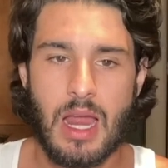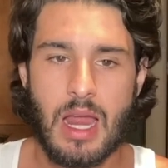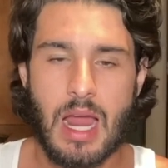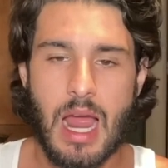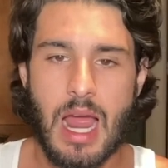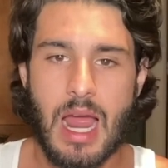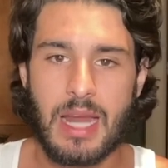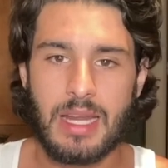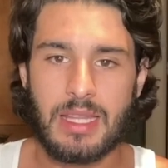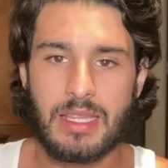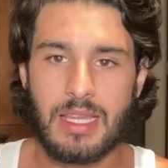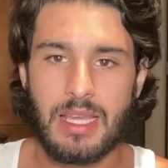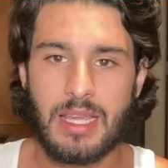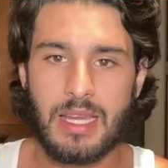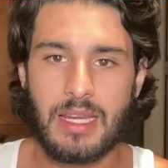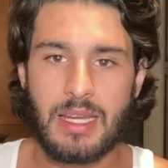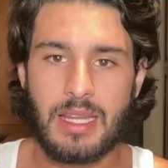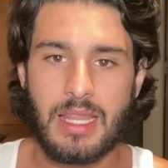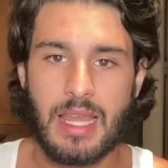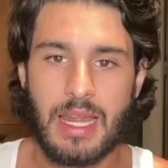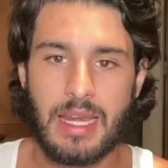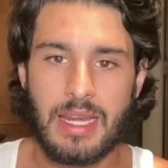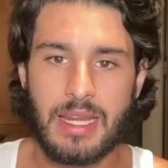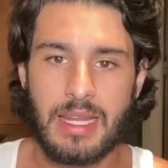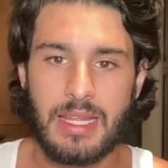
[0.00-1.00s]
I think,
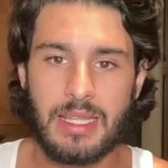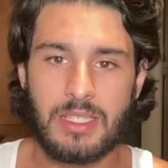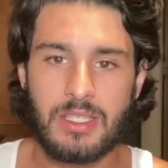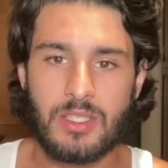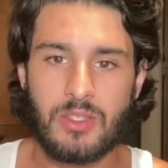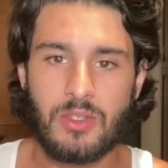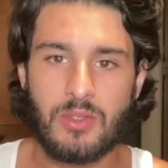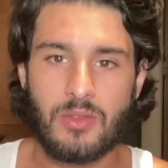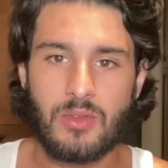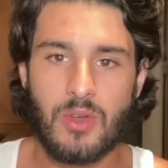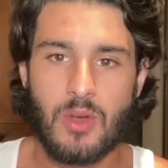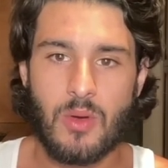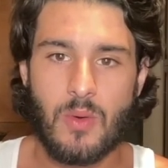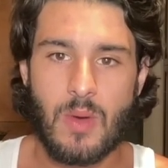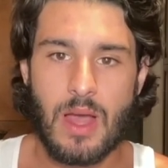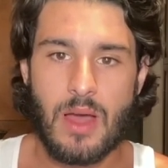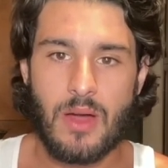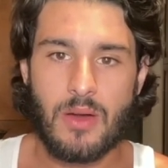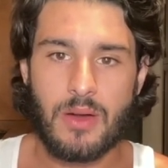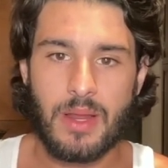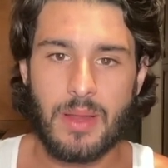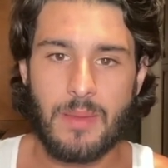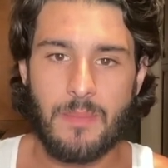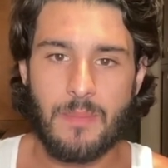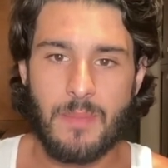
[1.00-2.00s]
that needs to go
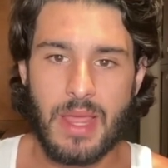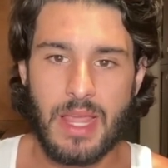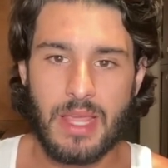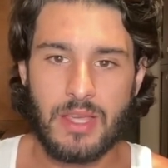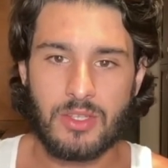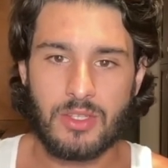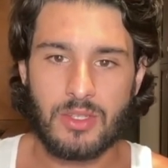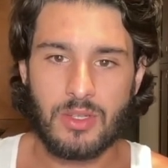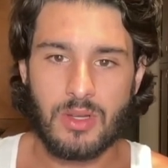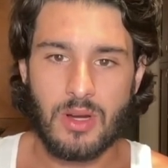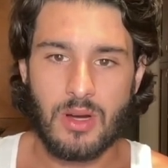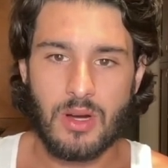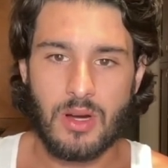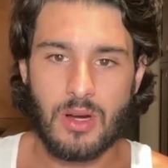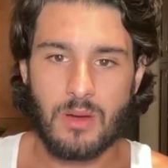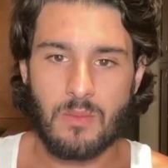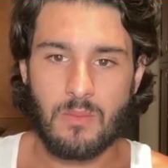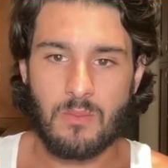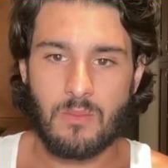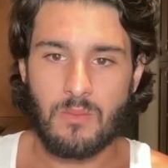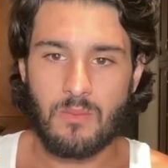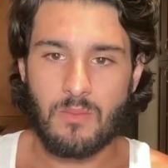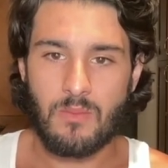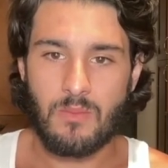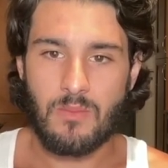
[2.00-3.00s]
out and make sure
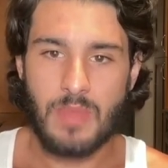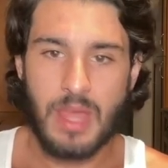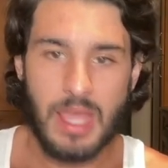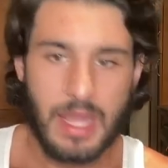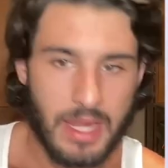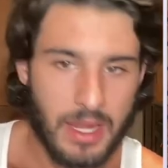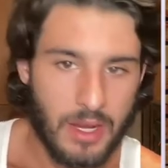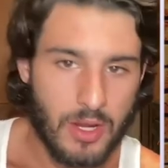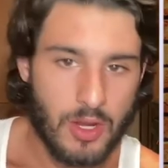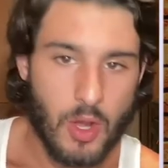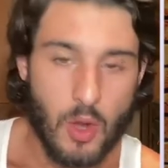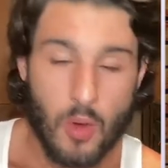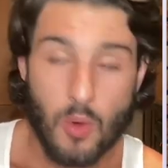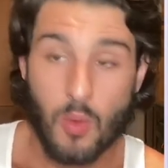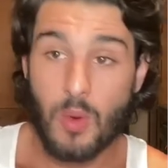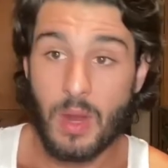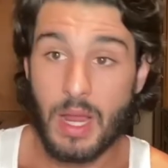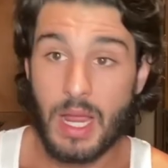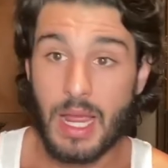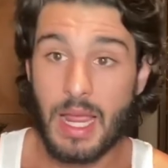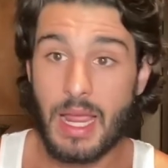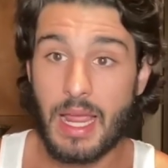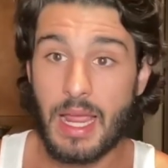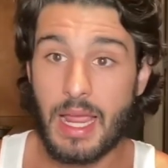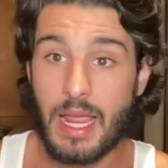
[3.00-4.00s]
they can go
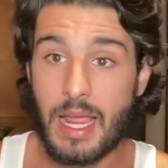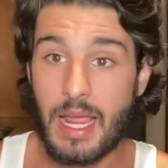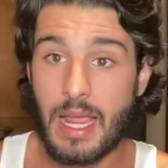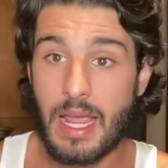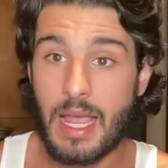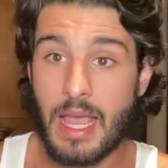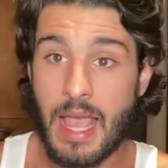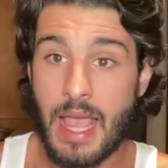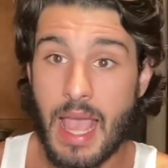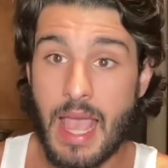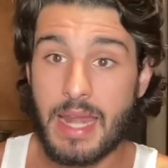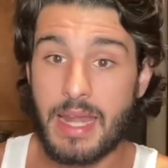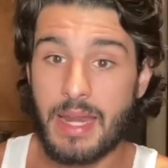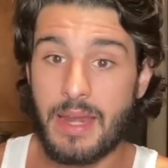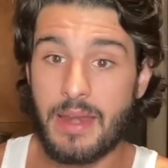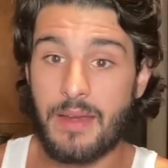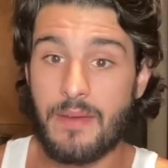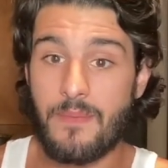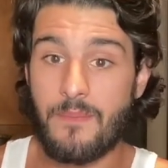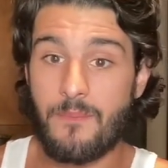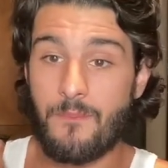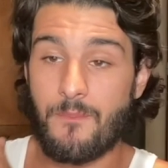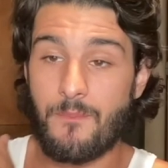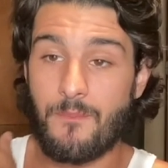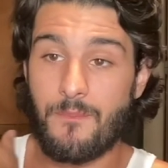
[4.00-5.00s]
ahead
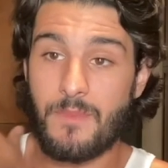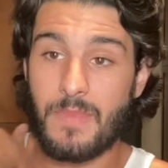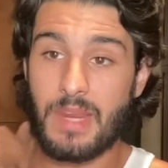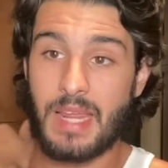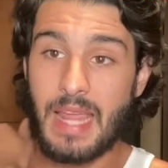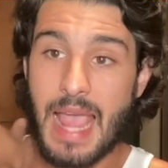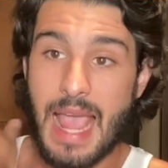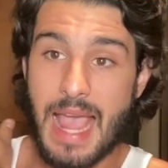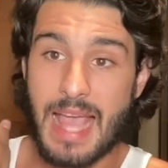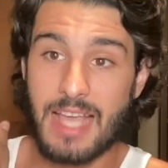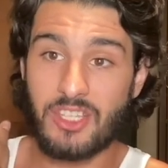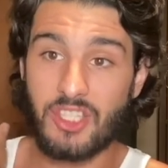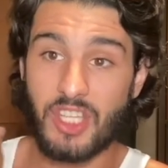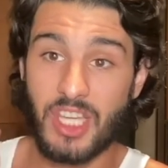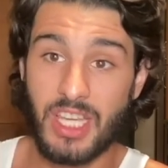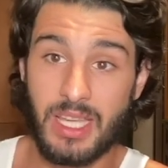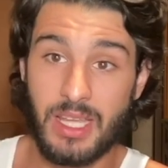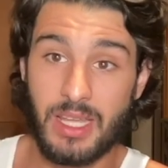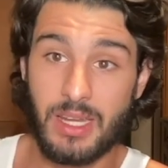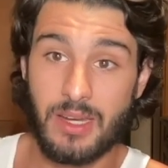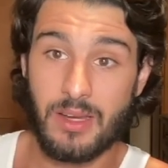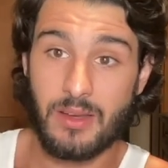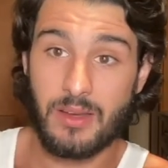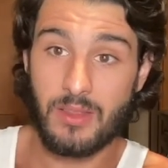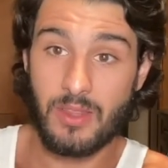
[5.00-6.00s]
and cash
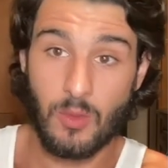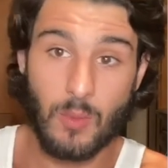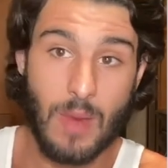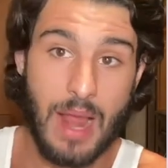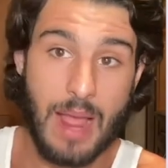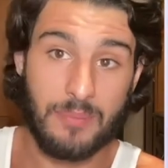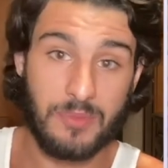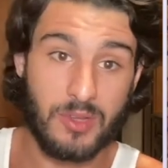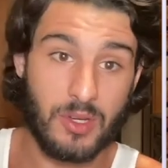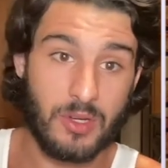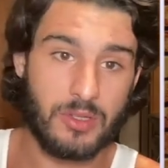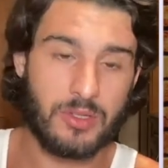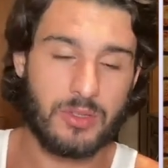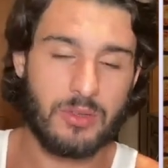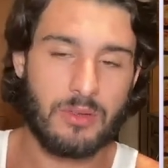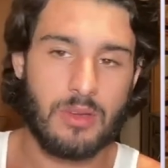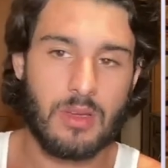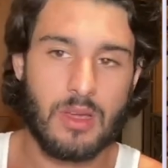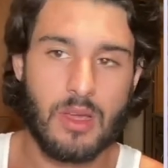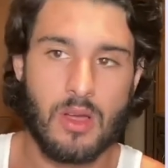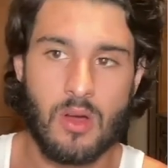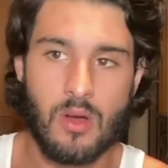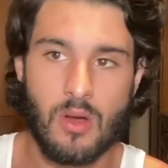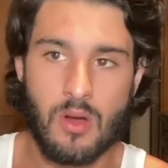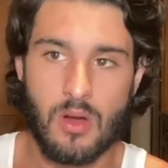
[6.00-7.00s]
in, the Raptors,
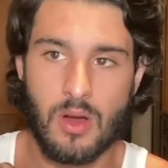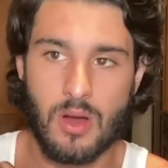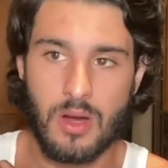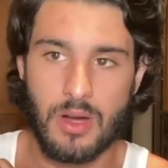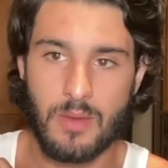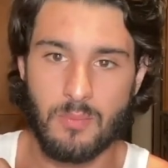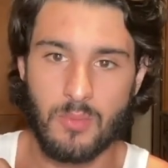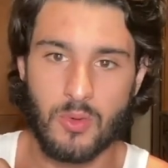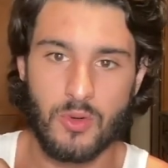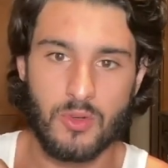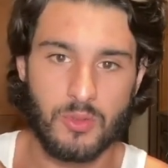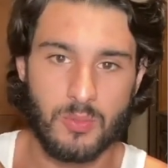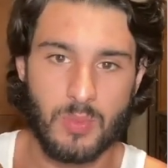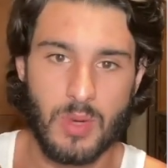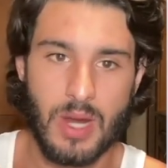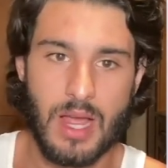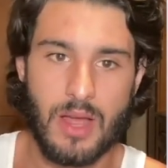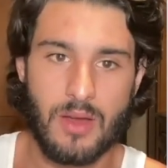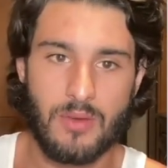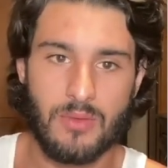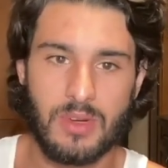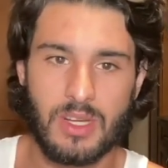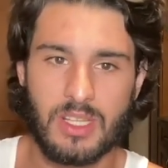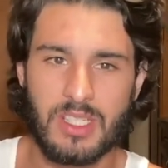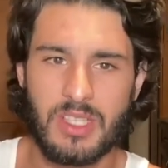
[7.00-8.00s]
on Bruce
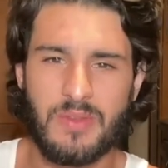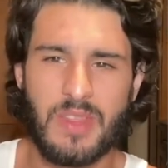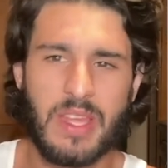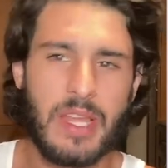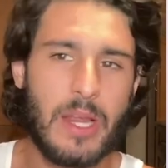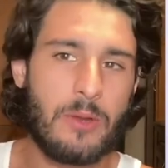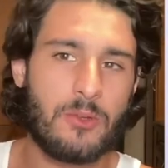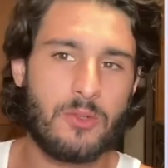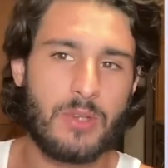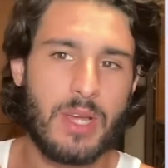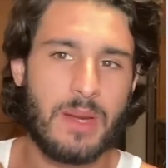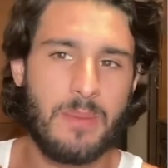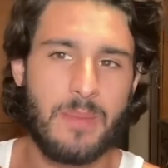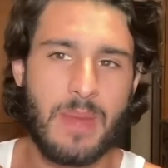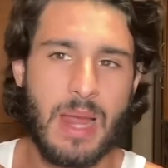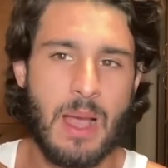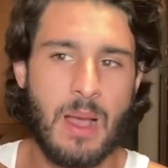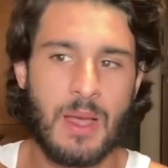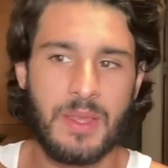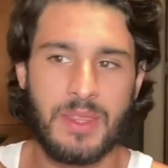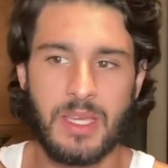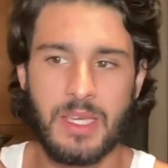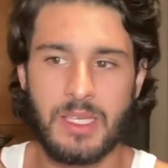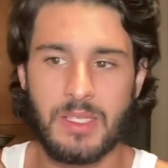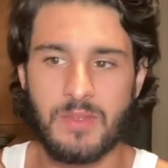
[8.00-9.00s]
Brown? Because if they don't trade him now,
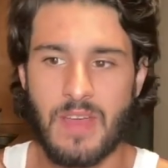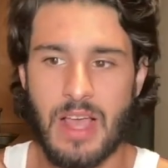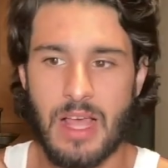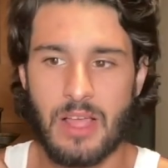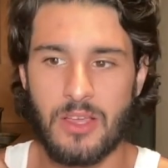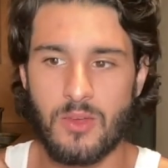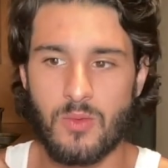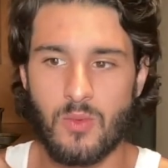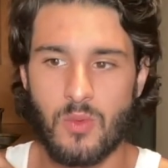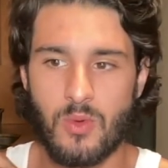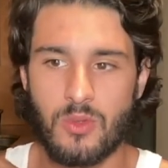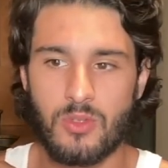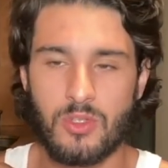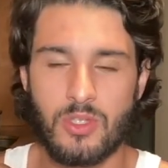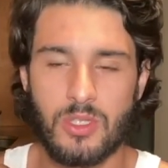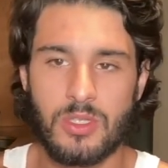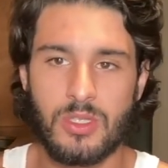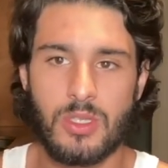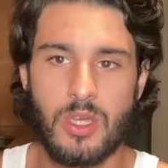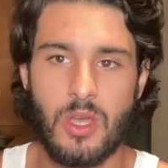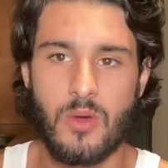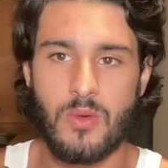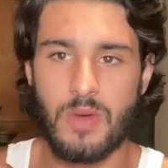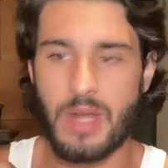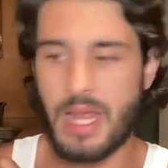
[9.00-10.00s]
I think his value will
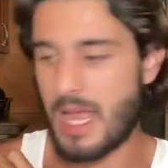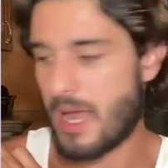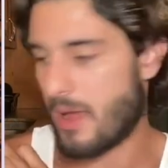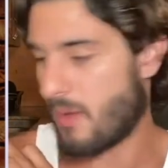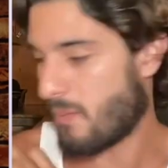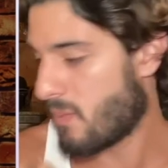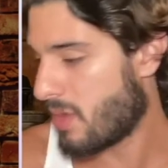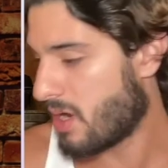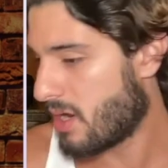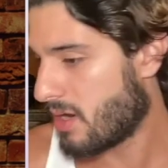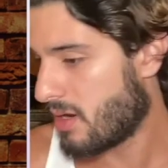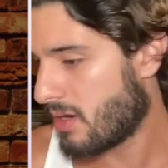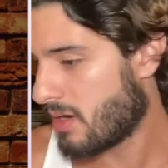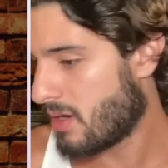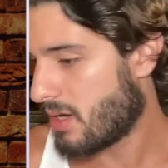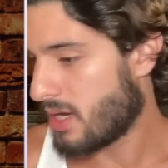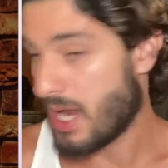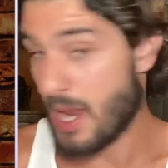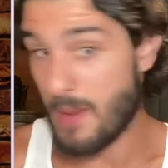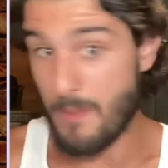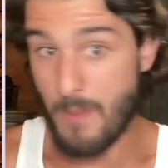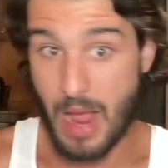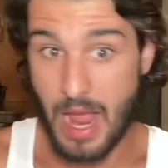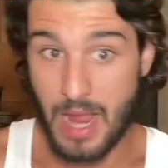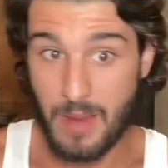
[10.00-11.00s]
just go down,
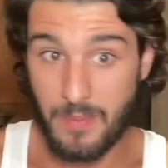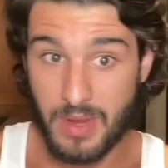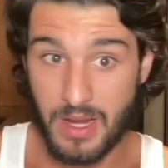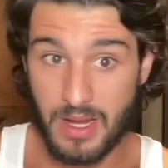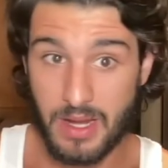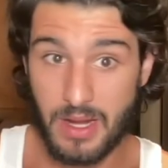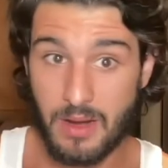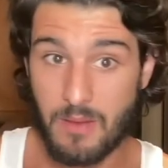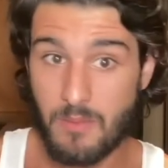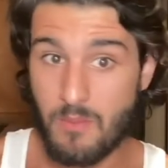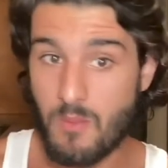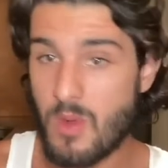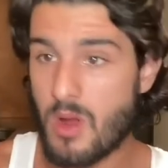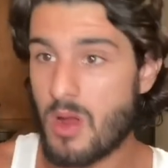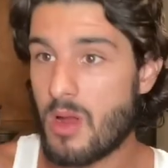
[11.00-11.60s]
in my opinion.